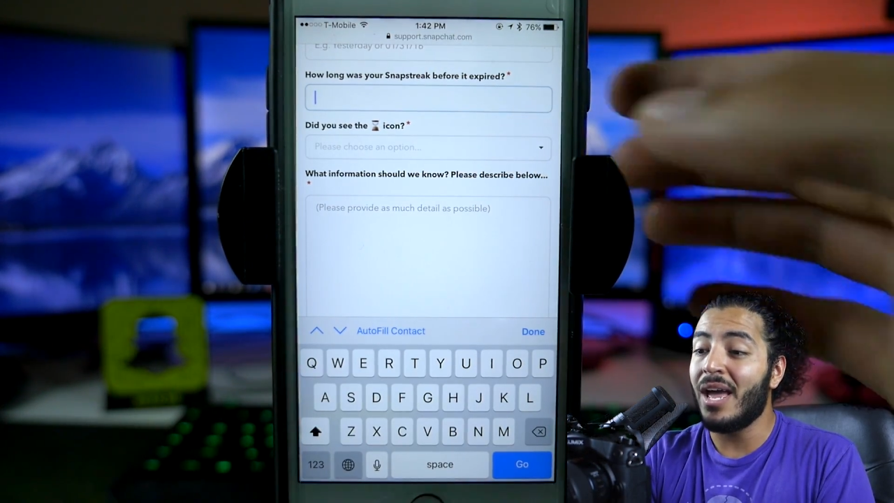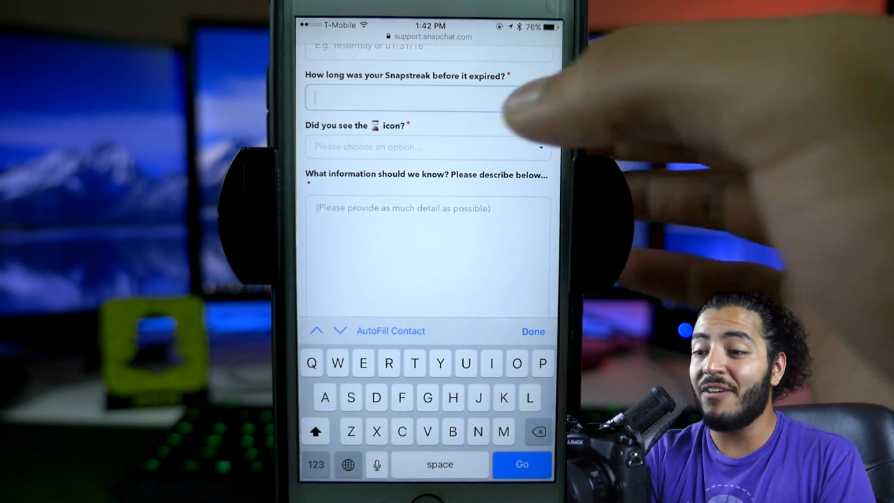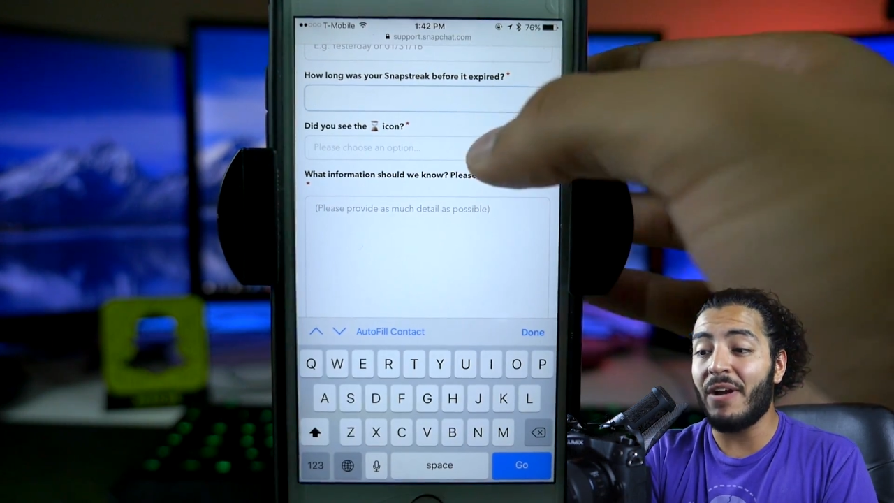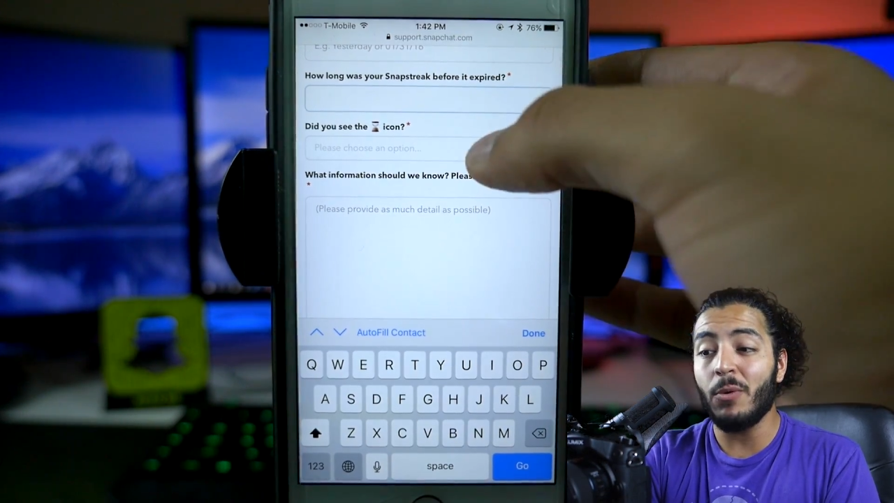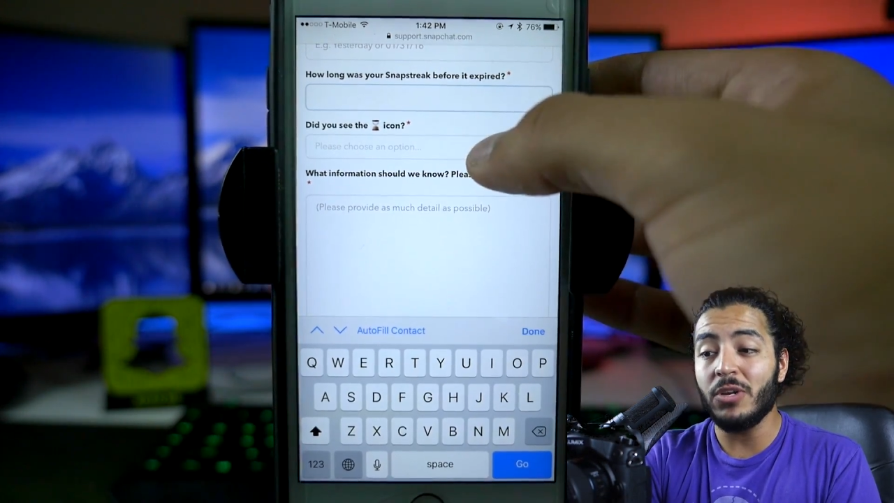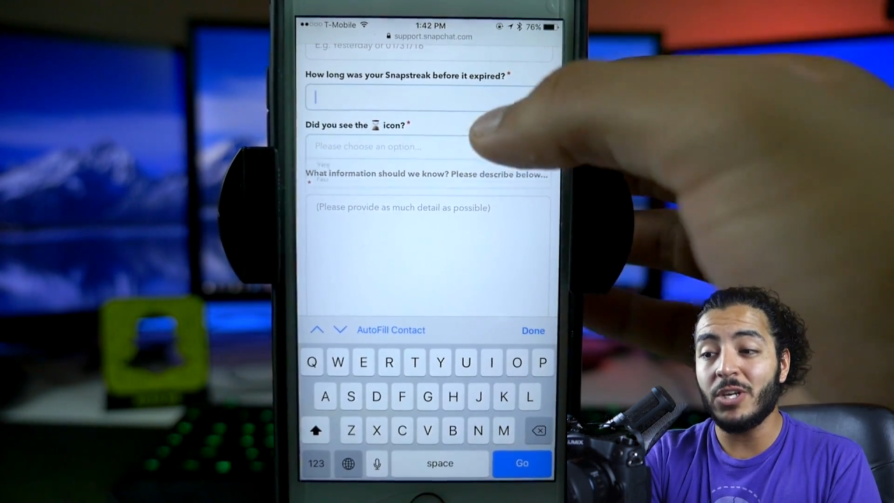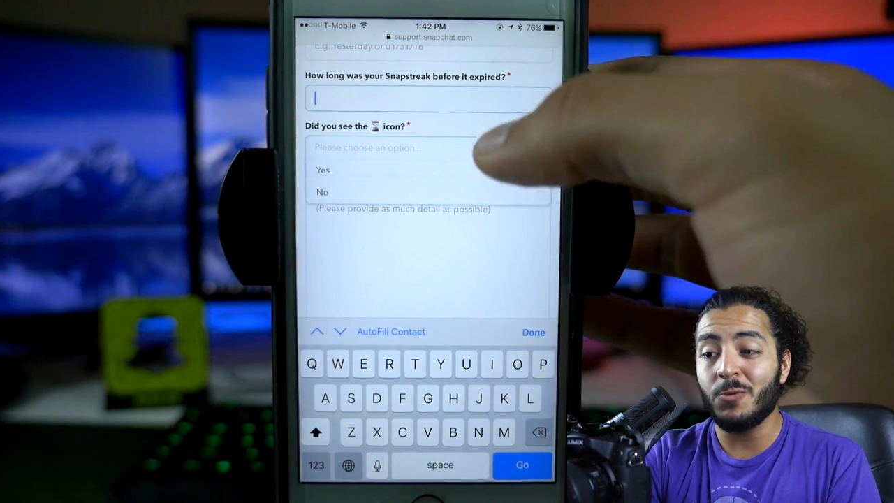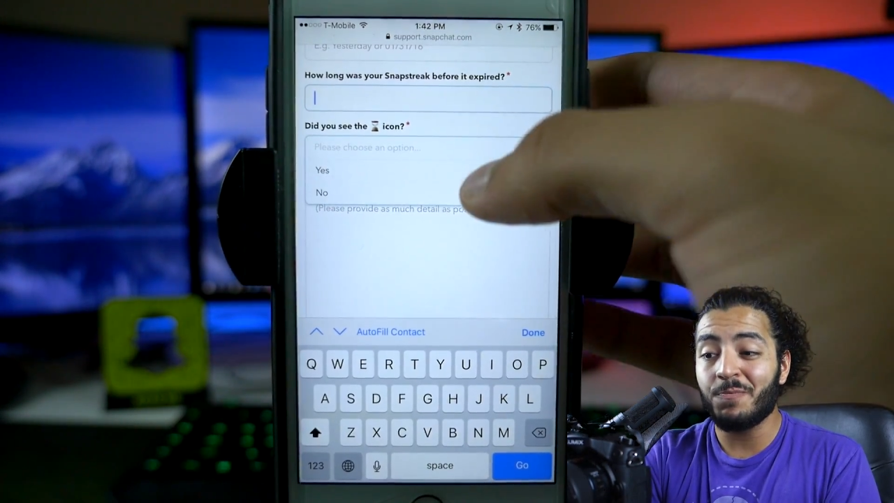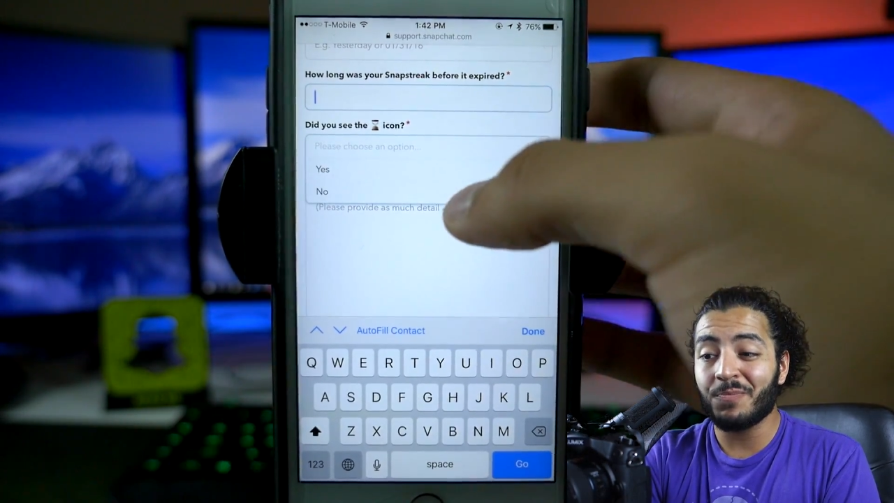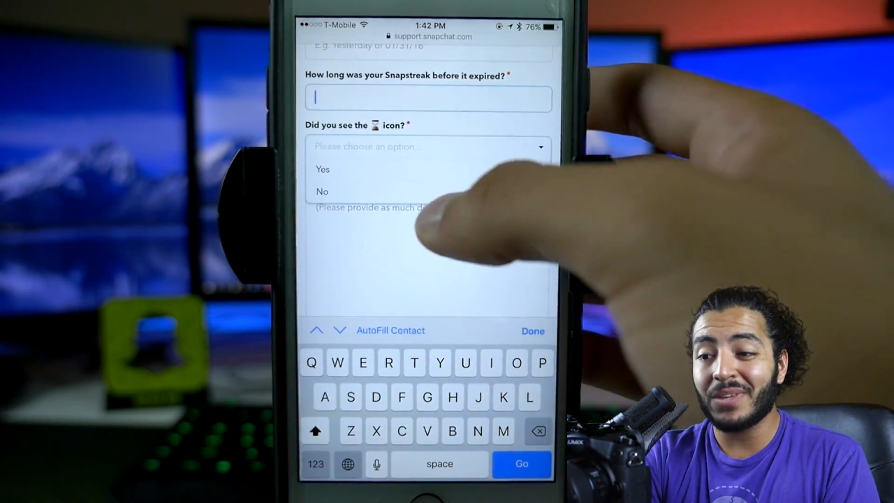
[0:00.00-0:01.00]
If I were
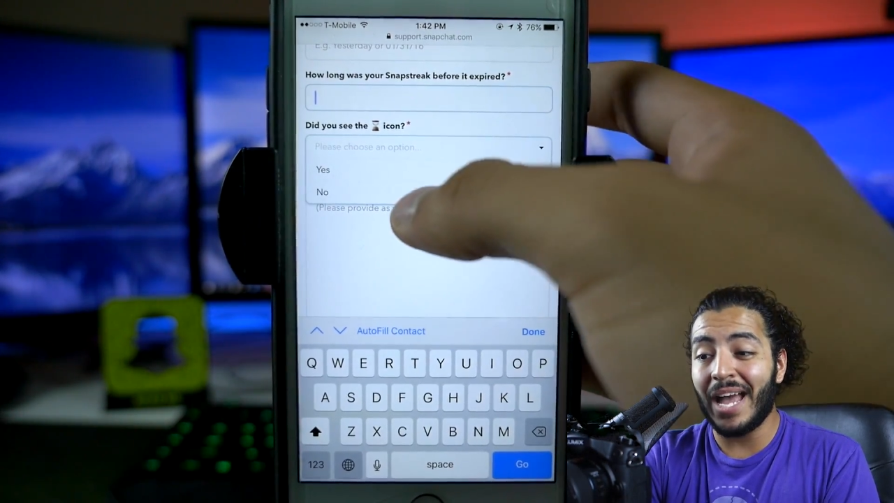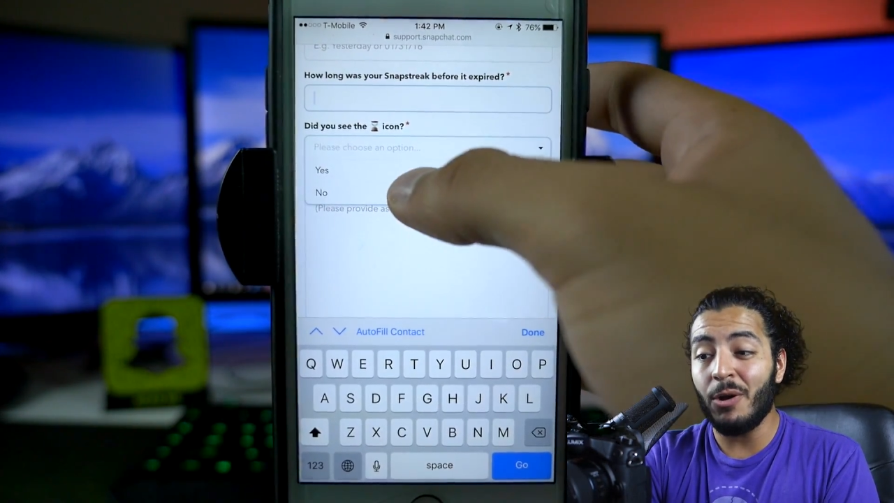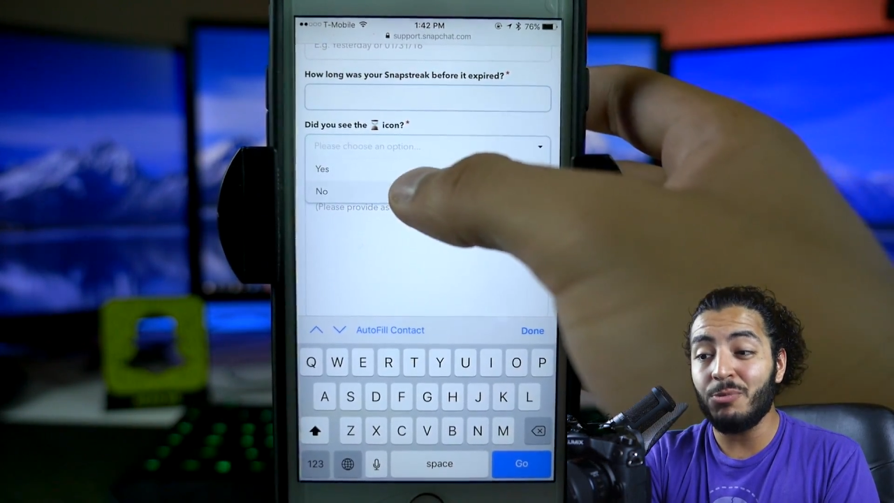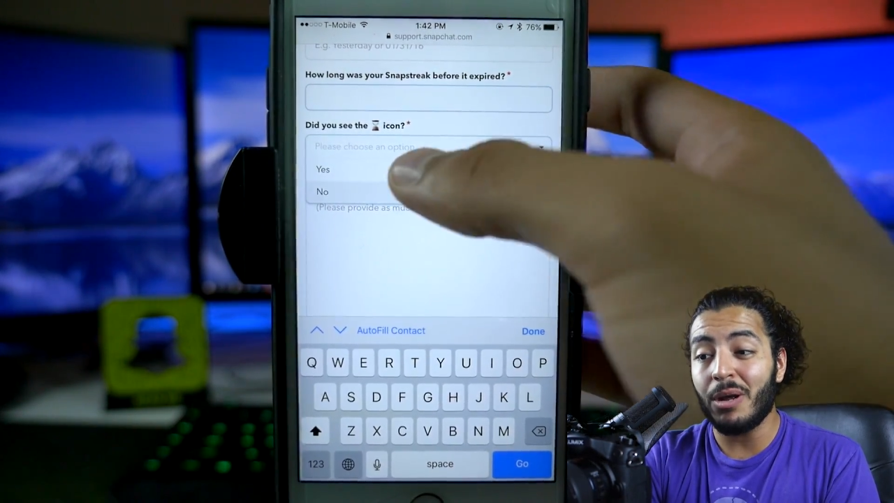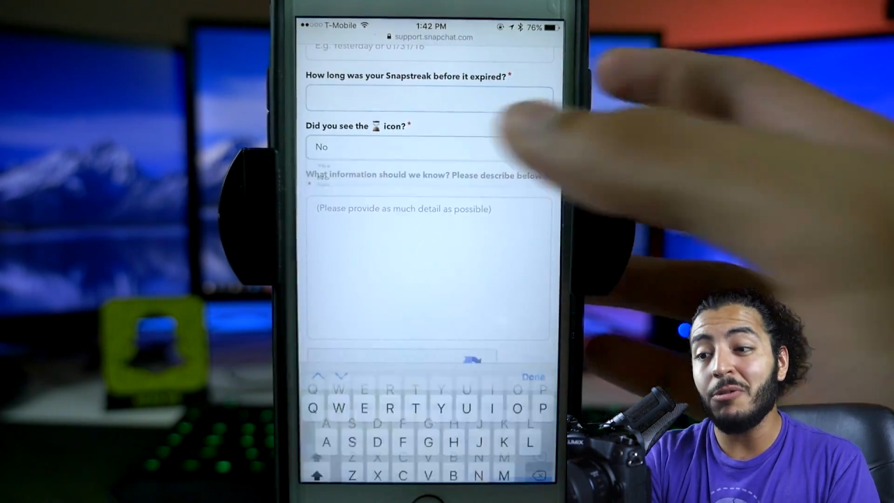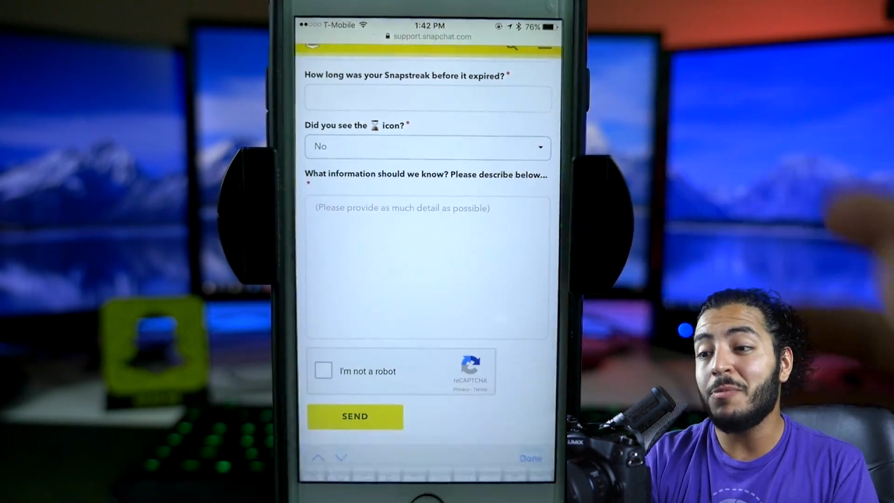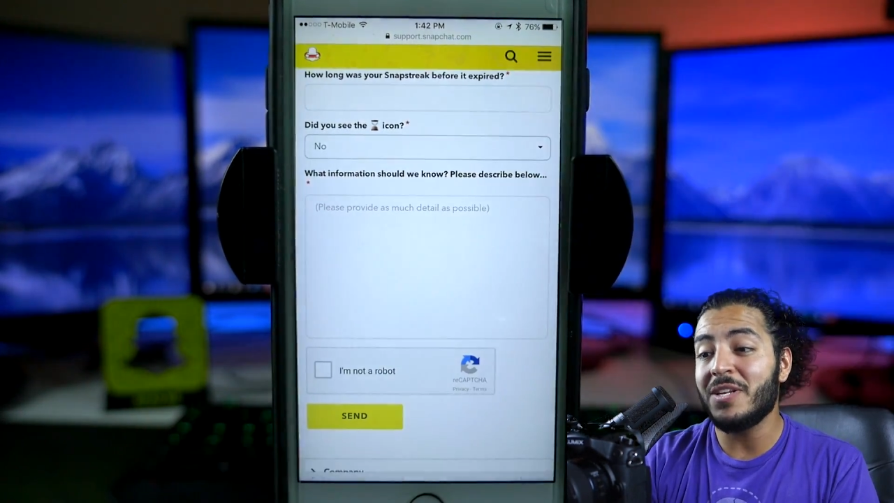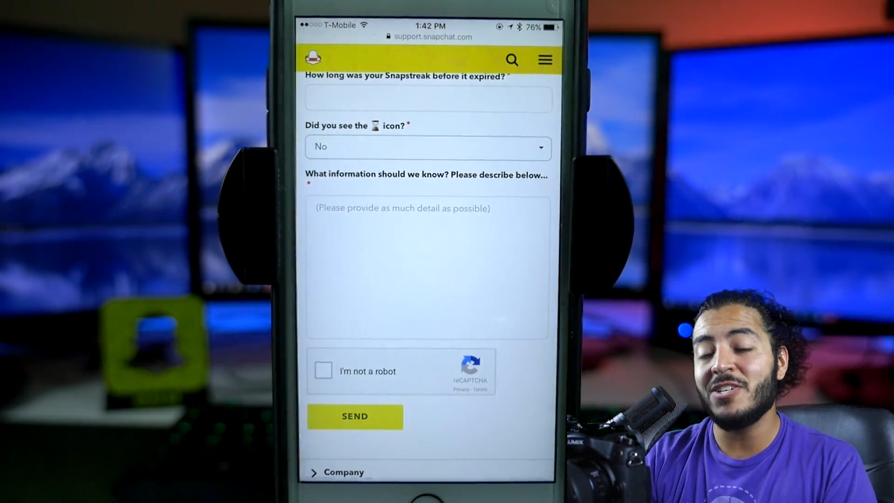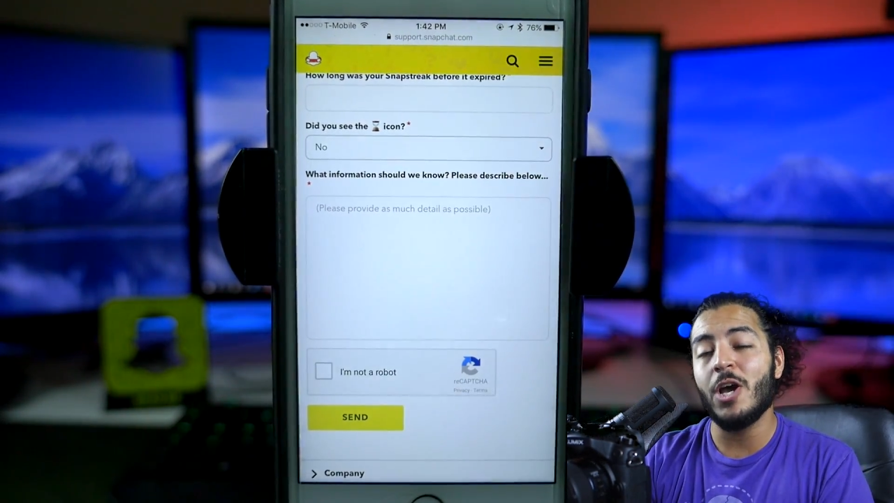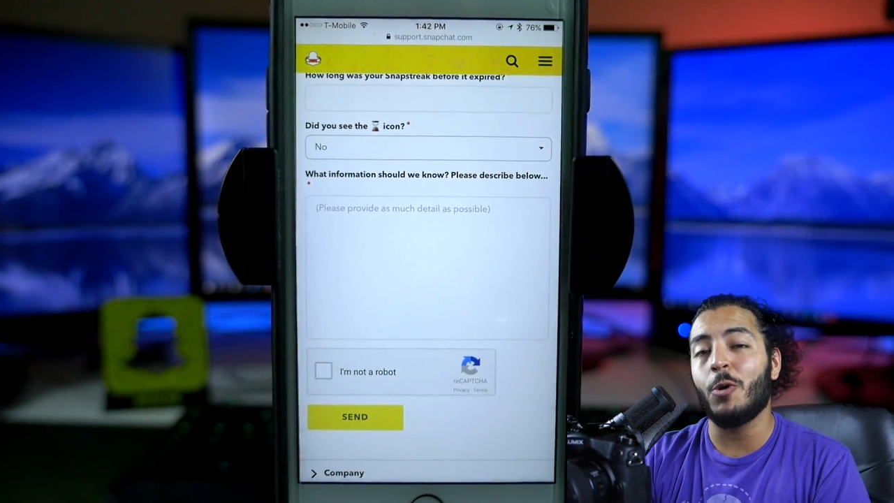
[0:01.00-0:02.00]
you, I would probably
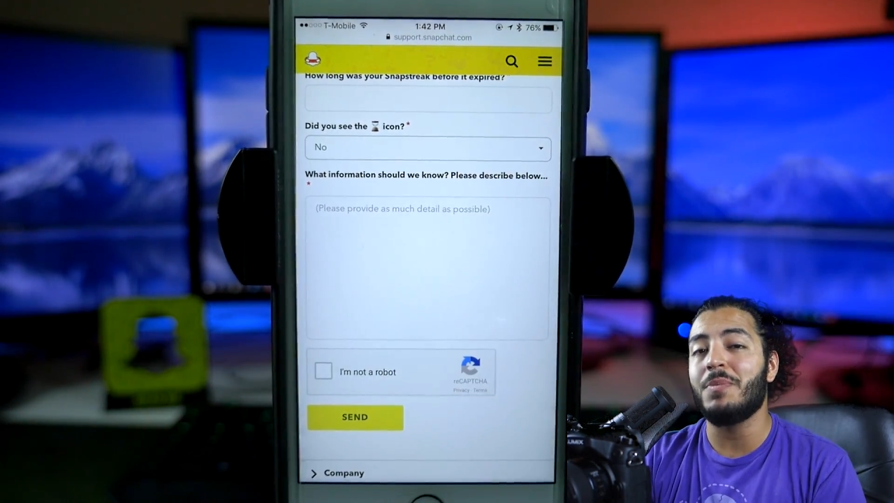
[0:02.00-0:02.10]
put no,